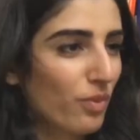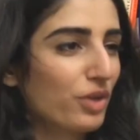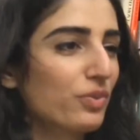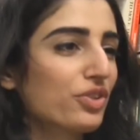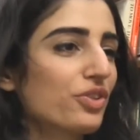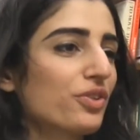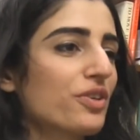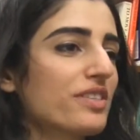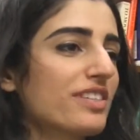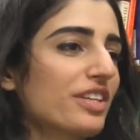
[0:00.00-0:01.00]
What would you
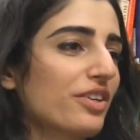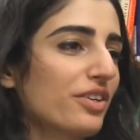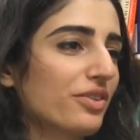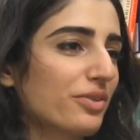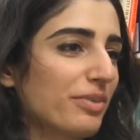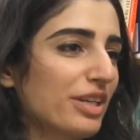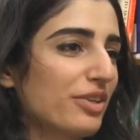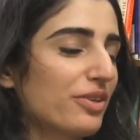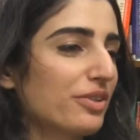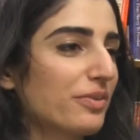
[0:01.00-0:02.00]
consider to be
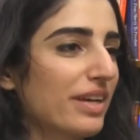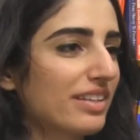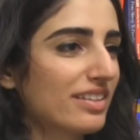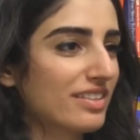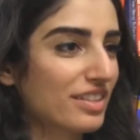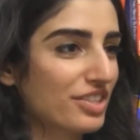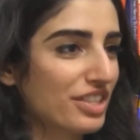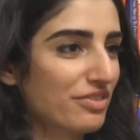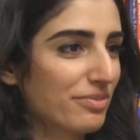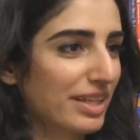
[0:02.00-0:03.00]
your greatest
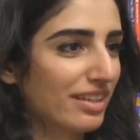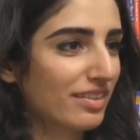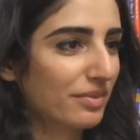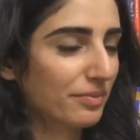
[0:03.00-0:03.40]
achievement?